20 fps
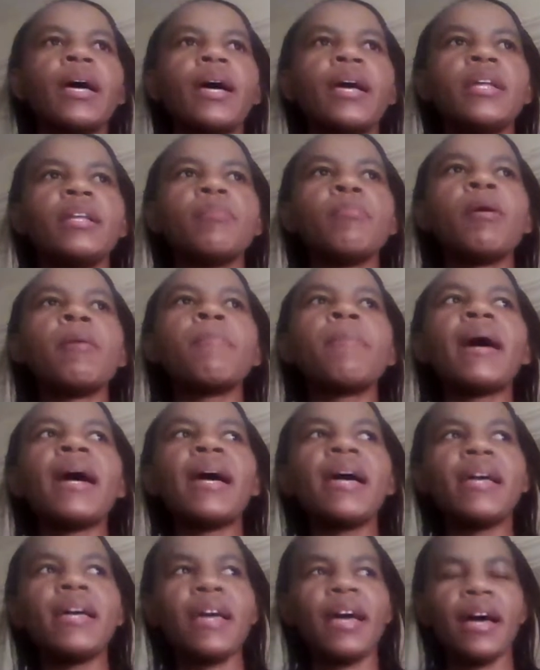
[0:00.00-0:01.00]
I remember
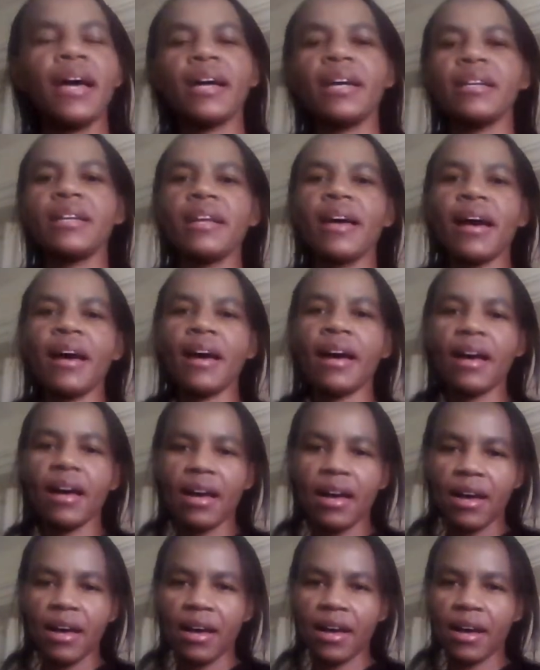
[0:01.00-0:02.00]
I had
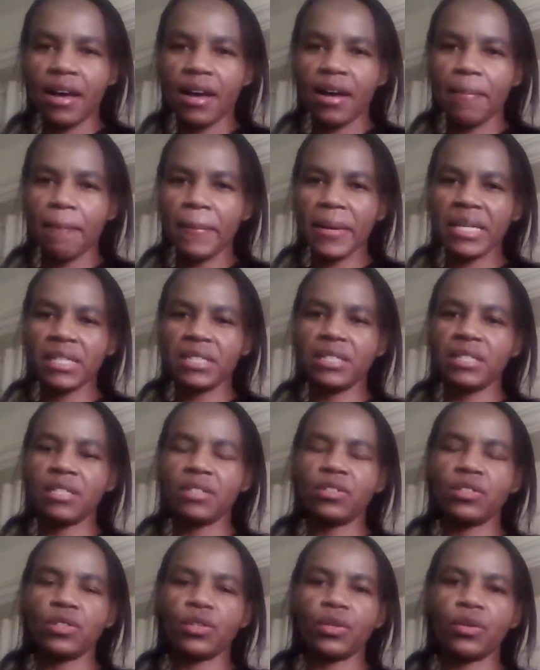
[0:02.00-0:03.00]
a
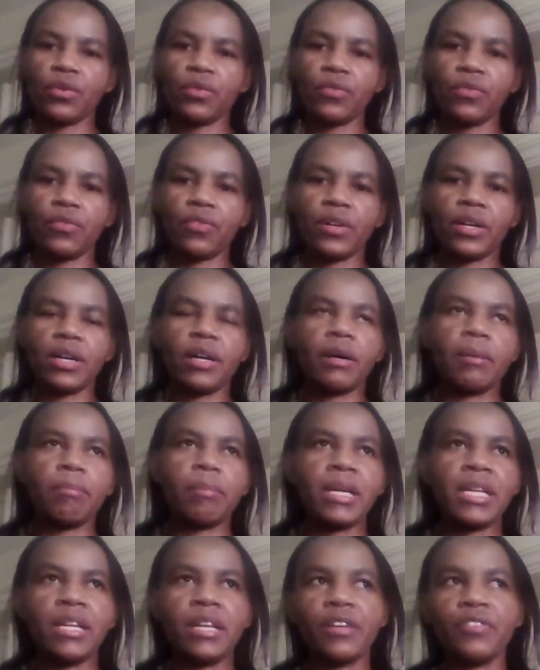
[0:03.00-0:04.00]
passage of
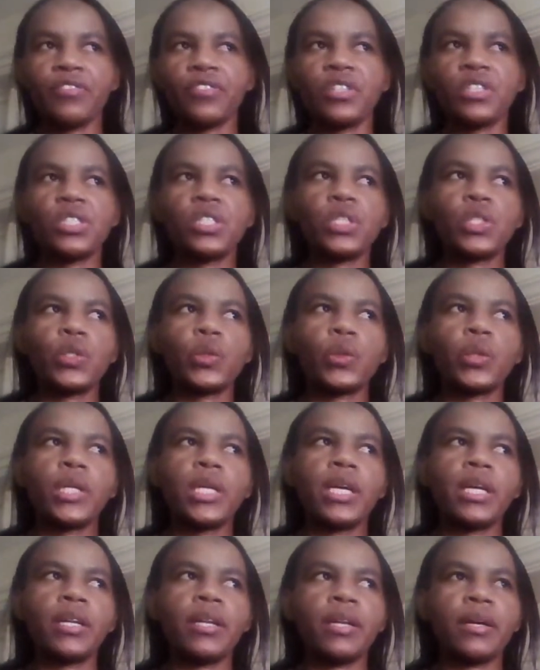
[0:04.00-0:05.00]
my life
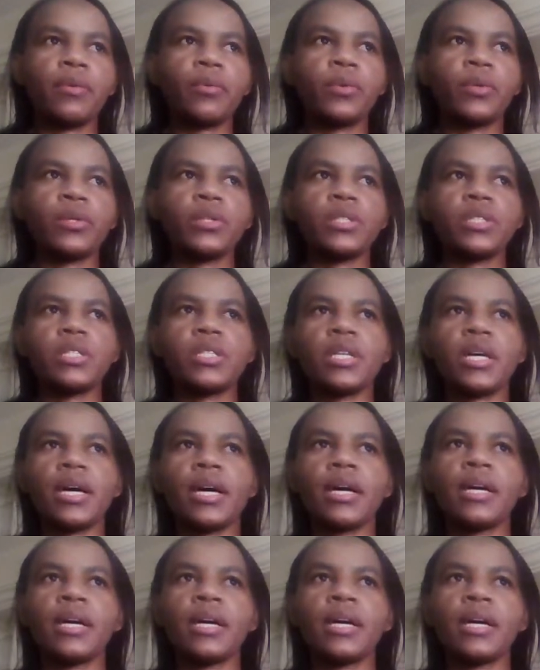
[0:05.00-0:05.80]
history, and I was